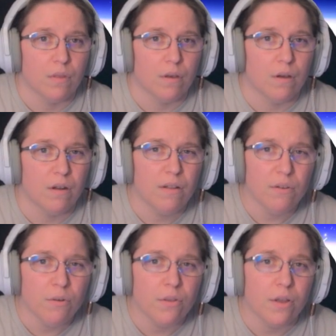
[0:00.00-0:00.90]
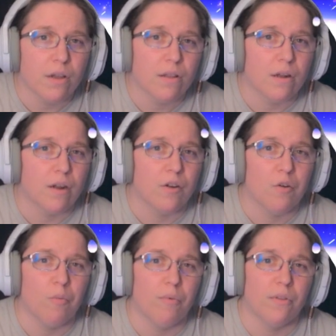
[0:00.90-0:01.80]
Another thing that I
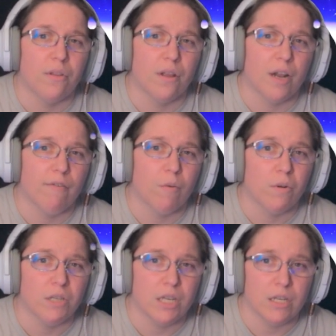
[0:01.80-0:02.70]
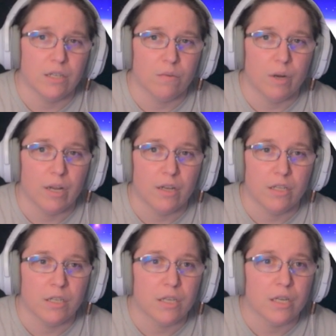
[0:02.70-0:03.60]
hope that everyone takes away
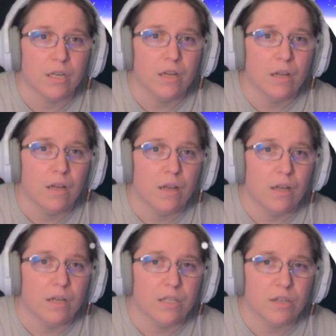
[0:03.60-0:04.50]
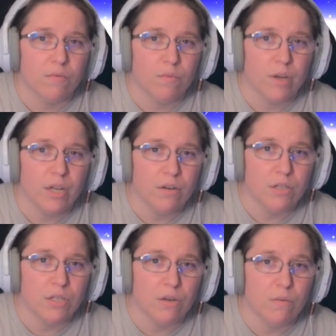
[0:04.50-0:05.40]
tonight is that
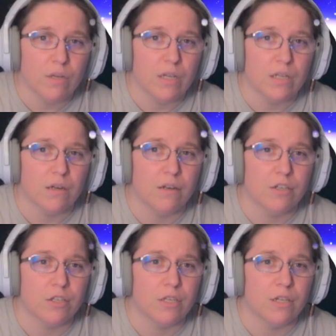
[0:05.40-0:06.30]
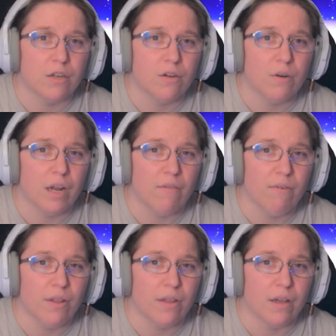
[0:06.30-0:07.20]
readers don't need to consciously decode
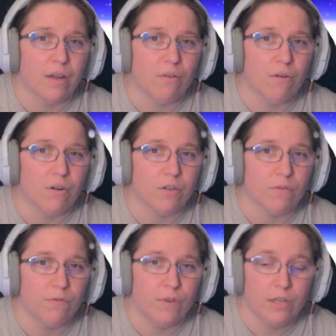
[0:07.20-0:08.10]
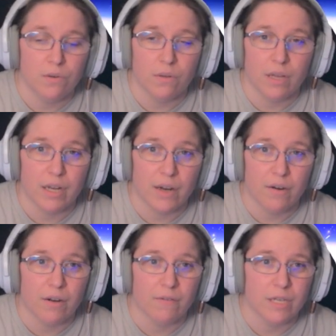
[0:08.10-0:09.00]
everything in order to feel that
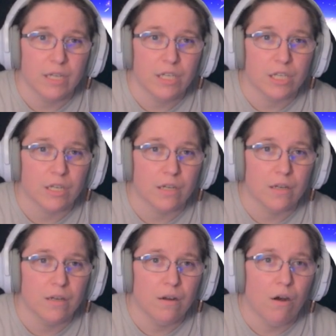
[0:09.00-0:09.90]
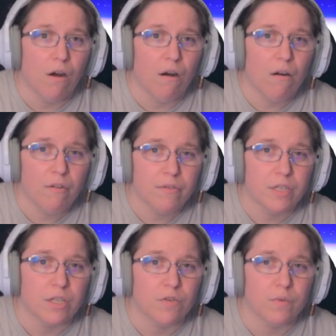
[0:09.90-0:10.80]
narrative tension.
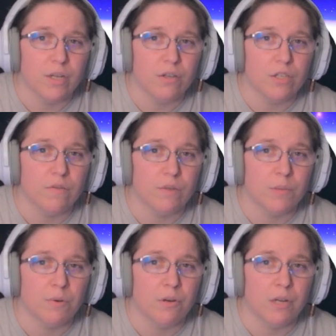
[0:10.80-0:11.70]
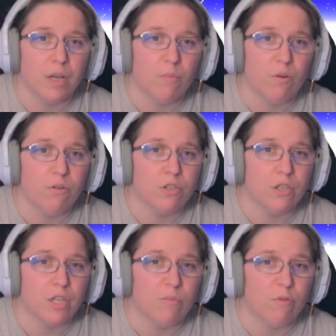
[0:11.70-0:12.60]
Often, readers are responding
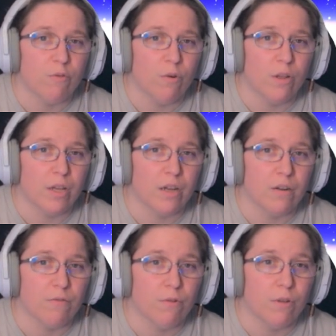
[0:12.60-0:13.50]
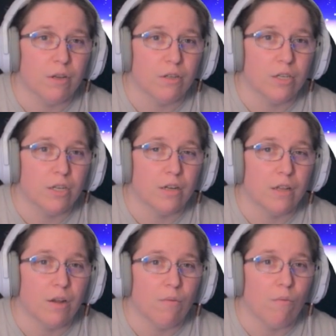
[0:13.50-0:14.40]
emotionally before they can fully
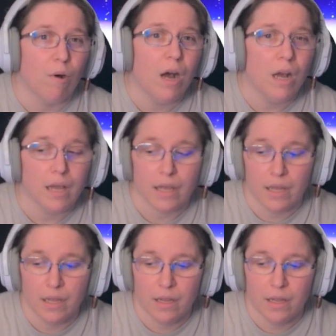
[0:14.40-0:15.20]
articulate why.